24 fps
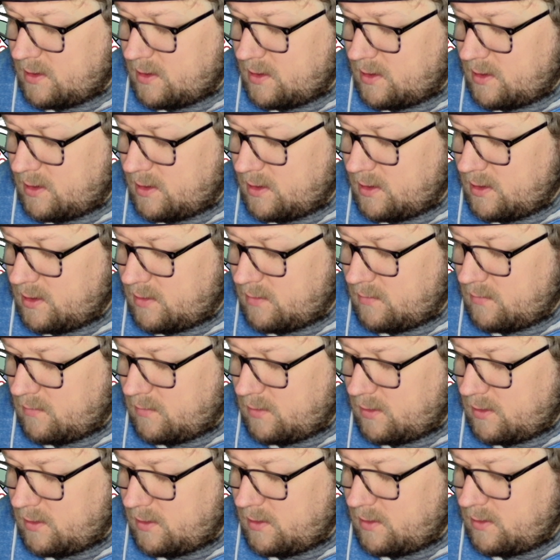and then
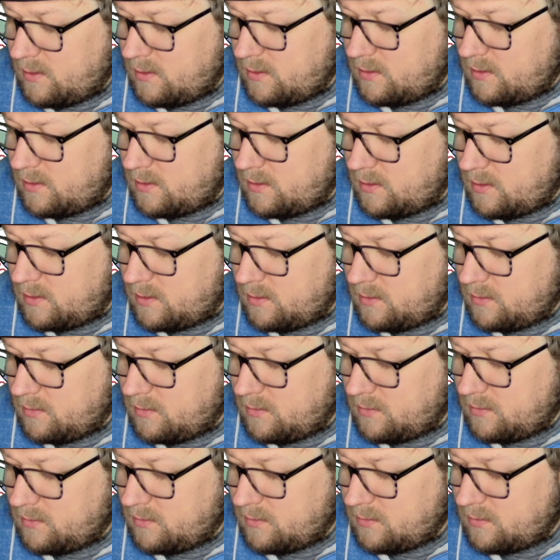1, 2,
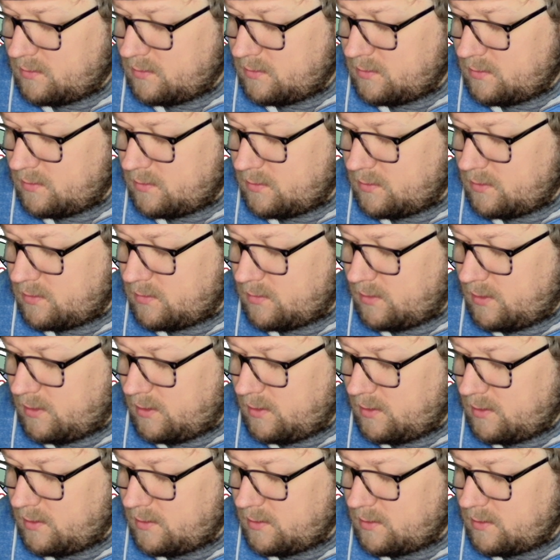
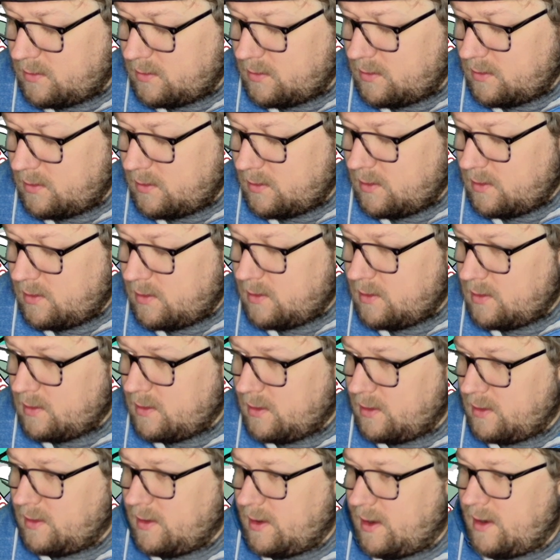3,
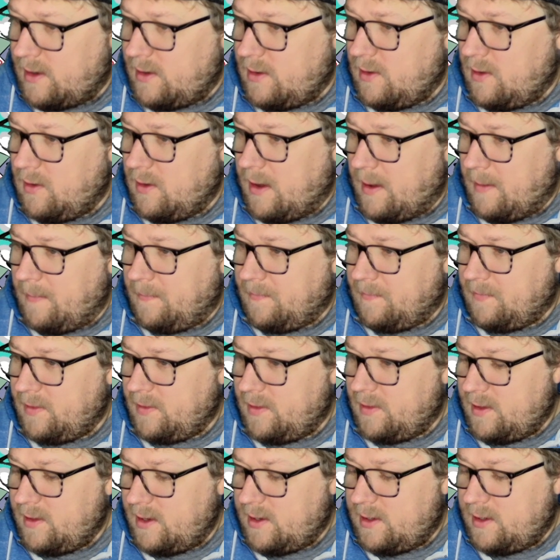like that. Okay,
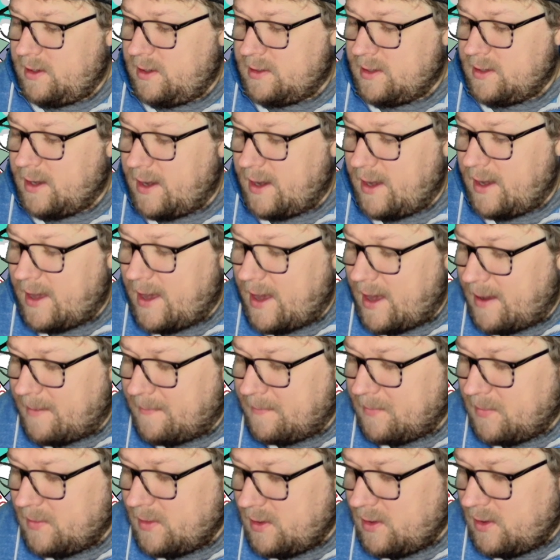then you need the hi-hat,
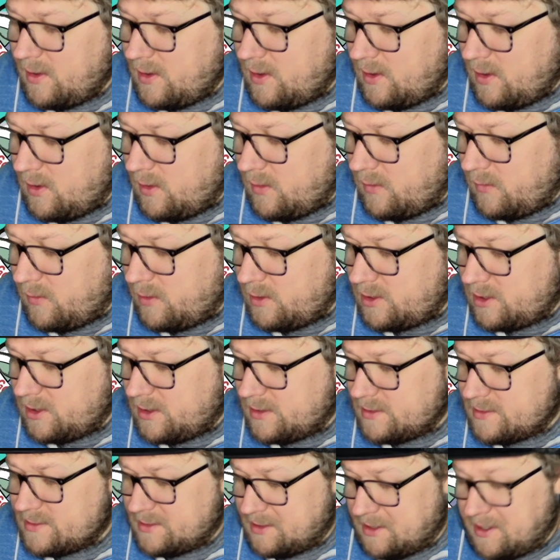which
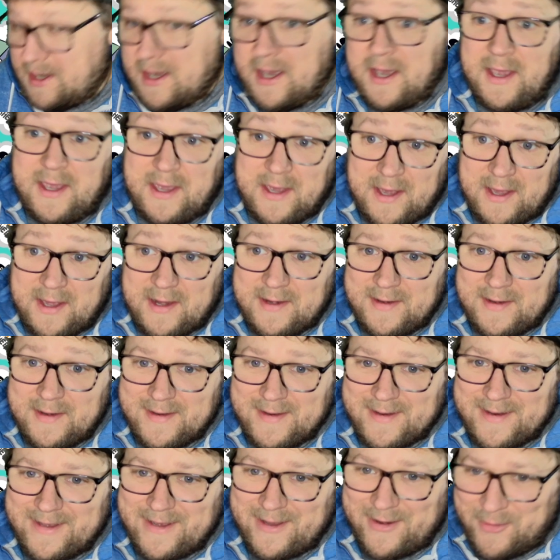is again
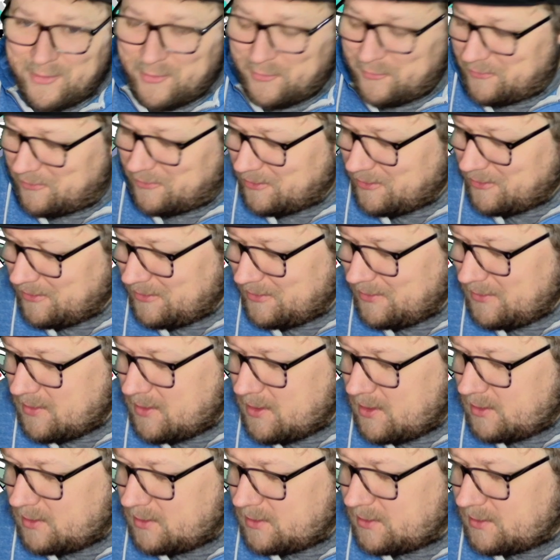an oval,
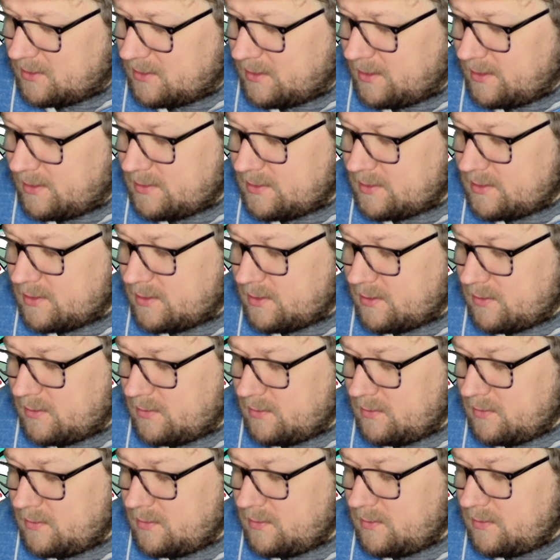like
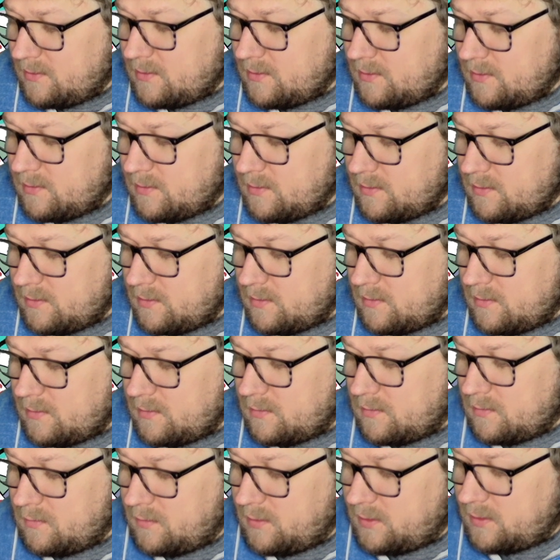so,
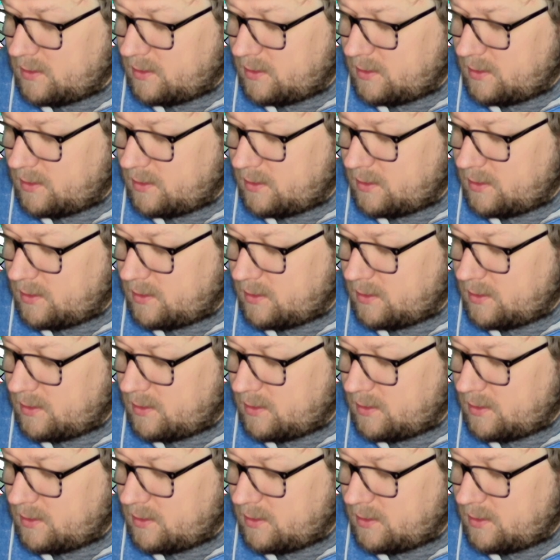with a